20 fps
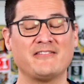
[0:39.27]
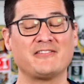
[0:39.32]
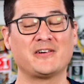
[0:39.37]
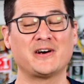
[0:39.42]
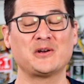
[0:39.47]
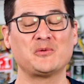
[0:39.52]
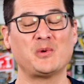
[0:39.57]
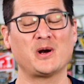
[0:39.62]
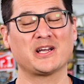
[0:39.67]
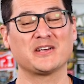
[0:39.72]

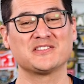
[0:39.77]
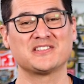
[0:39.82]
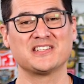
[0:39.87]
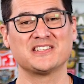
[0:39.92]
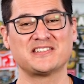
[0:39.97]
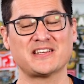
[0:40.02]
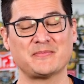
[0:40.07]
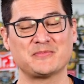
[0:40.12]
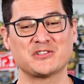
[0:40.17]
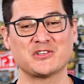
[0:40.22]
everyone, welcome to
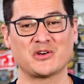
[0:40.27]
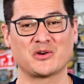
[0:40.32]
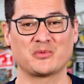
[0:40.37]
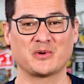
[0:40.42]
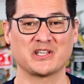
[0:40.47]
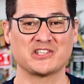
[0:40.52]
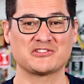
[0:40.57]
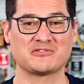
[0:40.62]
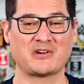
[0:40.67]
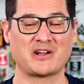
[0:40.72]
this episode of
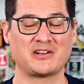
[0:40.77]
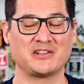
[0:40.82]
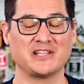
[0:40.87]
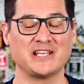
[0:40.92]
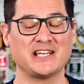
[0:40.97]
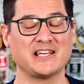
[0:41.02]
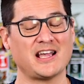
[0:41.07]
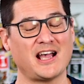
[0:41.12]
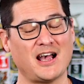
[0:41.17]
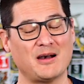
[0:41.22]
Rinks Around the
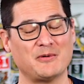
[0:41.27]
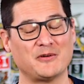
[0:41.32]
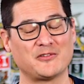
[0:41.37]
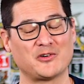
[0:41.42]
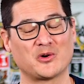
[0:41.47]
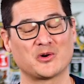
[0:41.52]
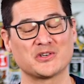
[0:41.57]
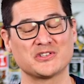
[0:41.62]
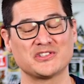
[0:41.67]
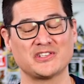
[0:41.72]
League. I'm of
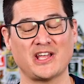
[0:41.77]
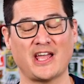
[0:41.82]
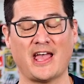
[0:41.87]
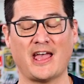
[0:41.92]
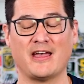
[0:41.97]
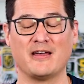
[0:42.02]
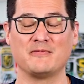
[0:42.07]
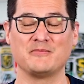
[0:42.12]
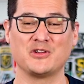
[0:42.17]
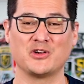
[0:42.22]
course
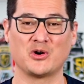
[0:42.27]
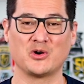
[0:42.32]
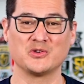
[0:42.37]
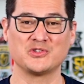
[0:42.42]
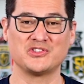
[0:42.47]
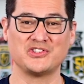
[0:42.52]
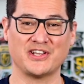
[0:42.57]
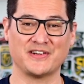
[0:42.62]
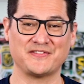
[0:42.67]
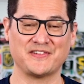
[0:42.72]
your
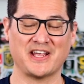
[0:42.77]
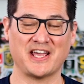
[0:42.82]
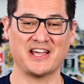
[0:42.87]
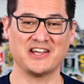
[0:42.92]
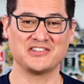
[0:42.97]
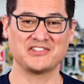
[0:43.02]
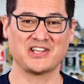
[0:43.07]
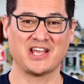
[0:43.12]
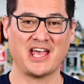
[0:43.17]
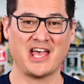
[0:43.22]
host Jeff
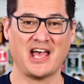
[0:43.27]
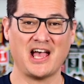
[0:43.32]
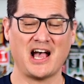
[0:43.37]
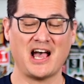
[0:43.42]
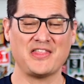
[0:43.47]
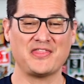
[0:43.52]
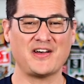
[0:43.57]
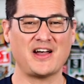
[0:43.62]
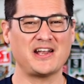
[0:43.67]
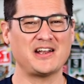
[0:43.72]
Nash.
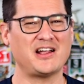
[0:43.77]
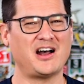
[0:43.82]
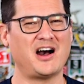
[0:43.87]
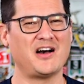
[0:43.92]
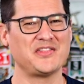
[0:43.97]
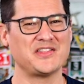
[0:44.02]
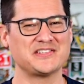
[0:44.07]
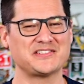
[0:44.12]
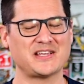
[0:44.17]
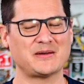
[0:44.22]
I thought
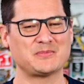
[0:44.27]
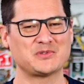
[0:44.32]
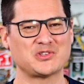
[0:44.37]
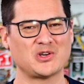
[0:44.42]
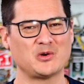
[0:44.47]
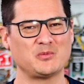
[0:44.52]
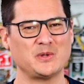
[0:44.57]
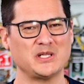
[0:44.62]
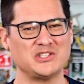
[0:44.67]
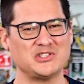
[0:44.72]
on this
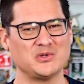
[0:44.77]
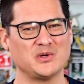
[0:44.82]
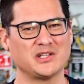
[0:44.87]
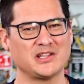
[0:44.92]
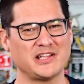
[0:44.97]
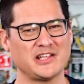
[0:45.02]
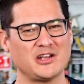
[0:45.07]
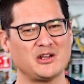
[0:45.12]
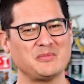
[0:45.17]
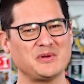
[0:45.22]
episode we'd do a
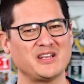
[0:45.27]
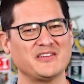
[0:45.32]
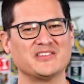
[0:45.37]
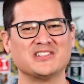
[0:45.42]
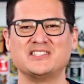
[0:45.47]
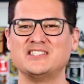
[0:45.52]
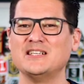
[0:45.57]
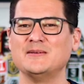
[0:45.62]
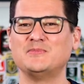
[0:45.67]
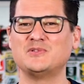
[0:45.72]
little bit of a
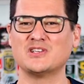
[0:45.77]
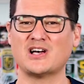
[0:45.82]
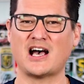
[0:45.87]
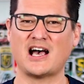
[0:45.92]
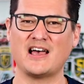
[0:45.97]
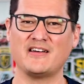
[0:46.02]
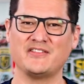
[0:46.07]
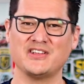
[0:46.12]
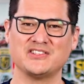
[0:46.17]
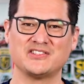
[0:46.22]
deep
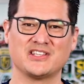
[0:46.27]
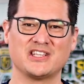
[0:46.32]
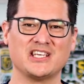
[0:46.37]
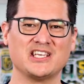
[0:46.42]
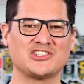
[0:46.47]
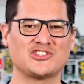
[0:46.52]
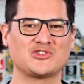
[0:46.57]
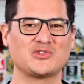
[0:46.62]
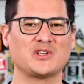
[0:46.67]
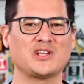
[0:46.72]
dive into the
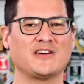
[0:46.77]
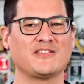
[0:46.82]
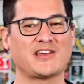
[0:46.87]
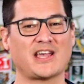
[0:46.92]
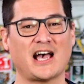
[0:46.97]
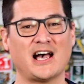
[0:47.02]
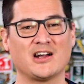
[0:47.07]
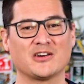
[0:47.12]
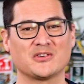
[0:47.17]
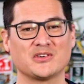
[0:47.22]
history of
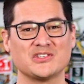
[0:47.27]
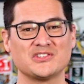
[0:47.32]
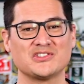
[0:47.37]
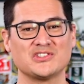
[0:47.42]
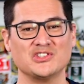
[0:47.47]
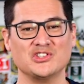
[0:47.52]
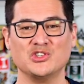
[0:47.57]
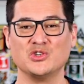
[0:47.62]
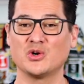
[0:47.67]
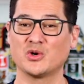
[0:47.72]

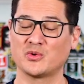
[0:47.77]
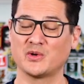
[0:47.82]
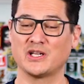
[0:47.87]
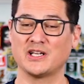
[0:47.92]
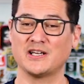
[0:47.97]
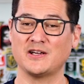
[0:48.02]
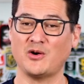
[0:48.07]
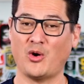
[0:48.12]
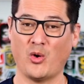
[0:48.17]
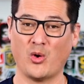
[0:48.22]
Calgary's new
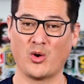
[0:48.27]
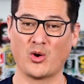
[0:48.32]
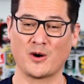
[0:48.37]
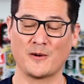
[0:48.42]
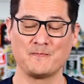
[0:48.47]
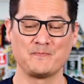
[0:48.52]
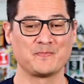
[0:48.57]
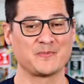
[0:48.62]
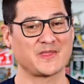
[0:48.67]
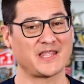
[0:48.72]
arena,
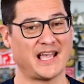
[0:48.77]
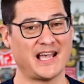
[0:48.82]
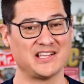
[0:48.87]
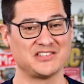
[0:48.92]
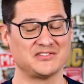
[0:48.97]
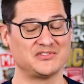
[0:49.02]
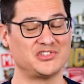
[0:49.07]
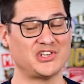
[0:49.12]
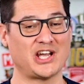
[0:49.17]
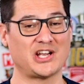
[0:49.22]
or
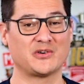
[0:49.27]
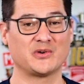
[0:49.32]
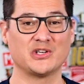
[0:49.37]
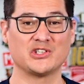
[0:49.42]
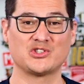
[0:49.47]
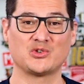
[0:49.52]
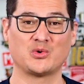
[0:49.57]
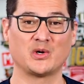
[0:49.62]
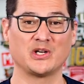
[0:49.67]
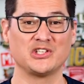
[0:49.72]
as of
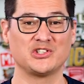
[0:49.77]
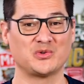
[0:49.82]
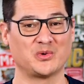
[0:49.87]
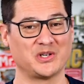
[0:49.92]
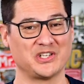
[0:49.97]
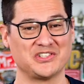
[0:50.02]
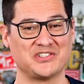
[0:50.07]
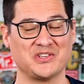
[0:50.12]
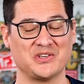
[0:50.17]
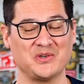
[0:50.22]
January
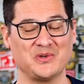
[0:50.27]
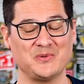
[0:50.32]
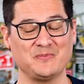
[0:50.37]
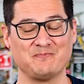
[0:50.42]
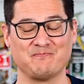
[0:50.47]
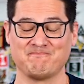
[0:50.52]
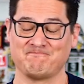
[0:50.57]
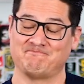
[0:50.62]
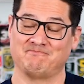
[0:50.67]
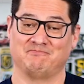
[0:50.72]
2022,
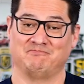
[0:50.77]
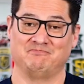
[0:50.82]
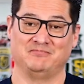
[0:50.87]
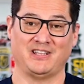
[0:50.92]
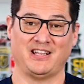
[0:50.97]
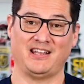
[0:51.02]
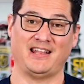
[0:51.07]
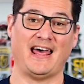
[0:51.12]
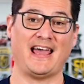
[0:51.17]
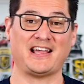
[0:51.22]

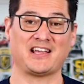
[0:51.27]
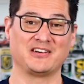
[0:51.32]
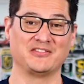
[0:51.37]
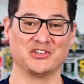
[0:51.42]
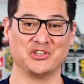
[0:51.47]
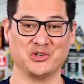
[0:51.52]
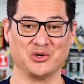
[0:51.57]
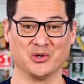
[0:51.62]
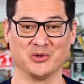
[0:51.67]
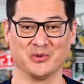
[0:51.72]
lack of a new